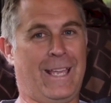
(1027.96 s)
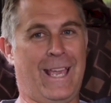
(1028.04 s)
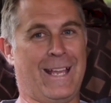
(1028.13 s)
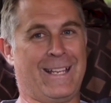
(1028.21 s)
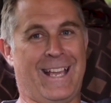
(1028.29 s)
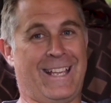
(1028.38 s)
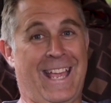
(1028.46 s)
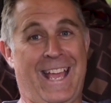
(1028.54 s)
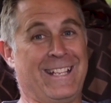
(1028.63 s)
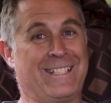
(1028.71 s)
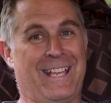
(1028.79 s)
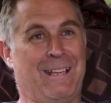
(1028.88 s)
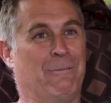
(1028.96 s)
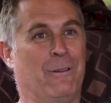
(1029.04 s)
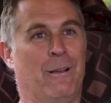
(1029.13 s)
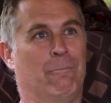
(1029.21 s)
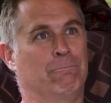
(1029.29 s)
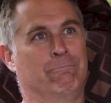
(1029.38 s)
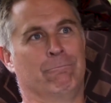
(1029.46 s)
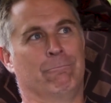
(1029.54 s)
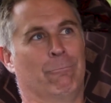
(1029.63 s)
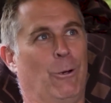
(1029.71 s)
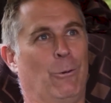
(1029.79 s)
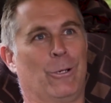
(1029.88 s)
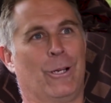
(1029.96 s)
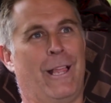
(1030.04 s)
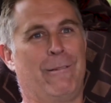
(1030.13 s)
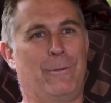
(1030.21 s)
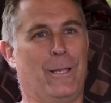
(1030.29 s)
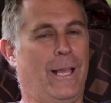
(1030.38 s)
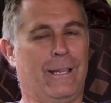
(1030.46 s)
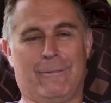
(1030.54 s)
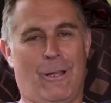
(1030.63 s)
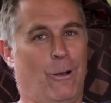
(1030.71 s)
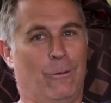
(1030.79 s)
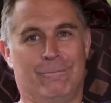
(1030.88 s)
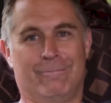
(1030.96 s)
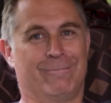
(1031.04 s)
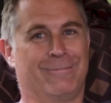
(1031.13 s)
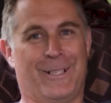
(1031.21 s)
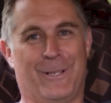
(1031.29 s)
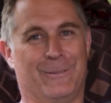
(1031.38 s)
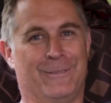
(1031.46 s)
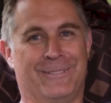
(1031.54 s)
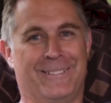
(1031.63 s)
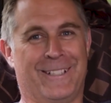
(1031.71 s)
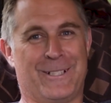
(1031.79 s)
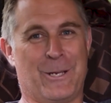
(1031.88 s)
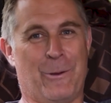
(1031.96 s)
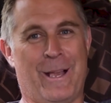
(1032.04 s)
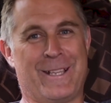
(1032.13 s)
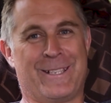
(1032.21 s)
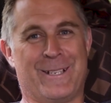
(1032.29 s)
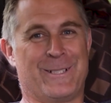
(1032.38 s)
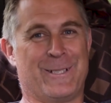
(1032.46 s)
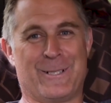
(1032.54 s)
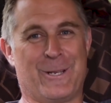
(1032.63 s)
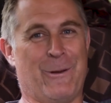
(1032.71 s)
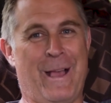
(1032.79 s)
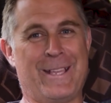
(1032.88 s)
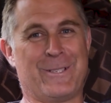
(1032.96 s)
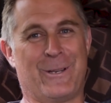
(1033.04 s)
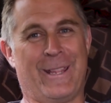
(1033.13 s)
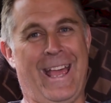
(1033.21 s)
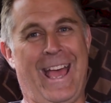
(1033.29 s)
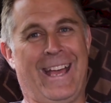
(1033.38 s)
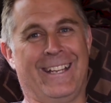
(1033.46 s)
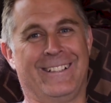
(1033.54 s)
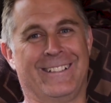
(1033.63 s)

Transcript: can't say, what would your life be like? No. There's no answer to that.